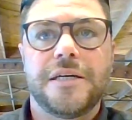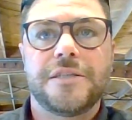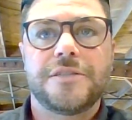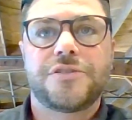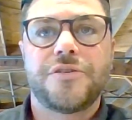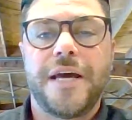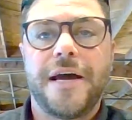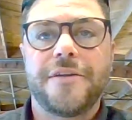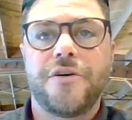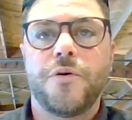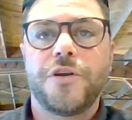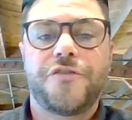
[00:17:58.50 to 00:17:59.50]
so that
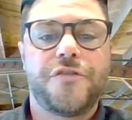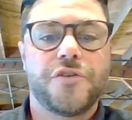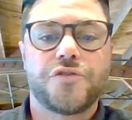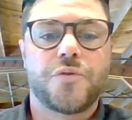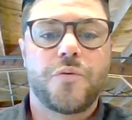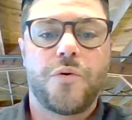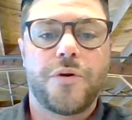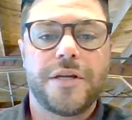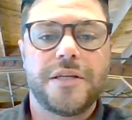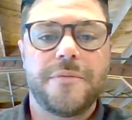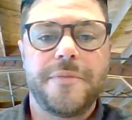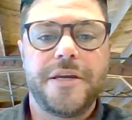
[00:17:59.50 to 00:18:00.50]
always feels
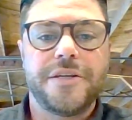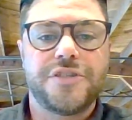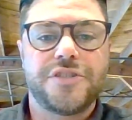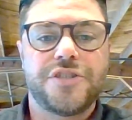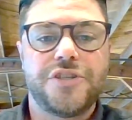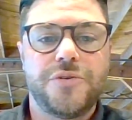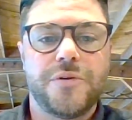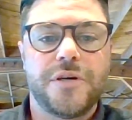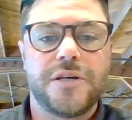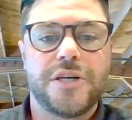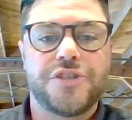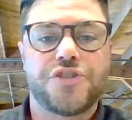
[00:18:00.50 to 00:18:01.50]
rewarding to me, just to
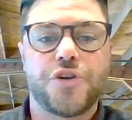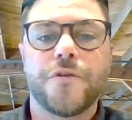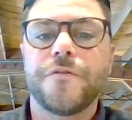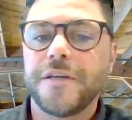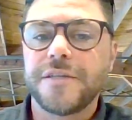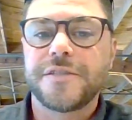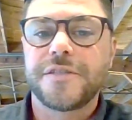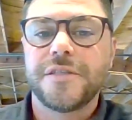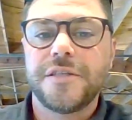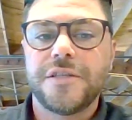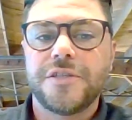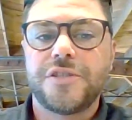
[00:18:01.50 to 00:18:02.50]
do a service
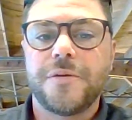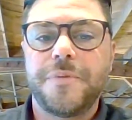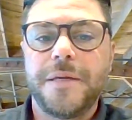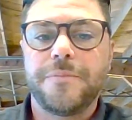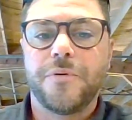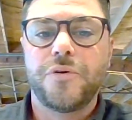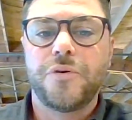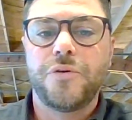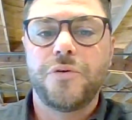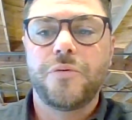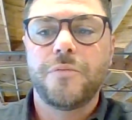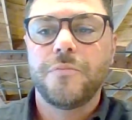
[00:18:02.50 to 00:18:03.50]
to people
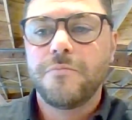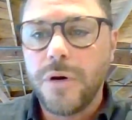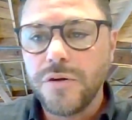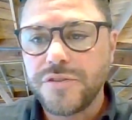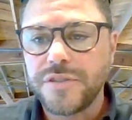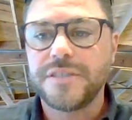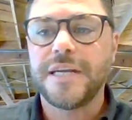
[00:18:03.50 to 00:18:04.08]
who most of the